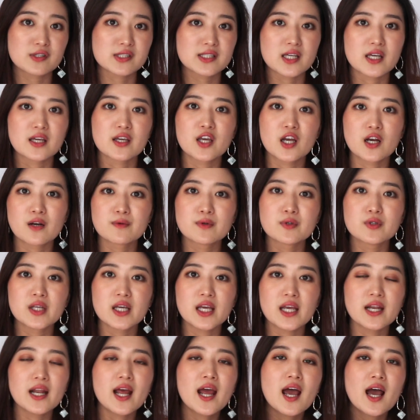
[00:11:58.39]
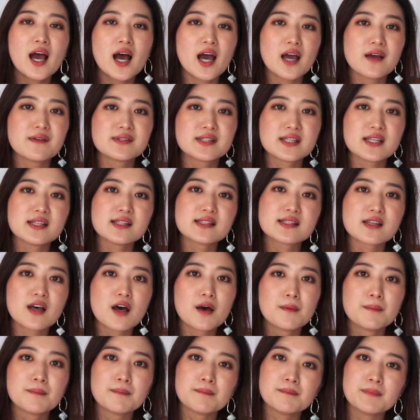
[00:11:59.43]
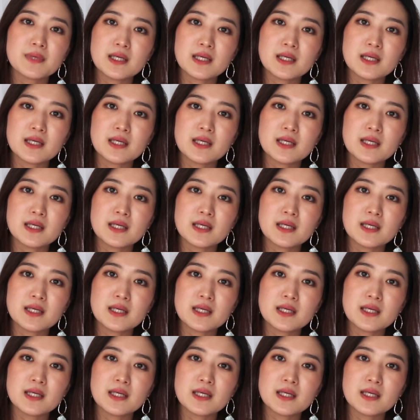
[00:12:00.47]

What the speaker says: skincare routine. I've seen some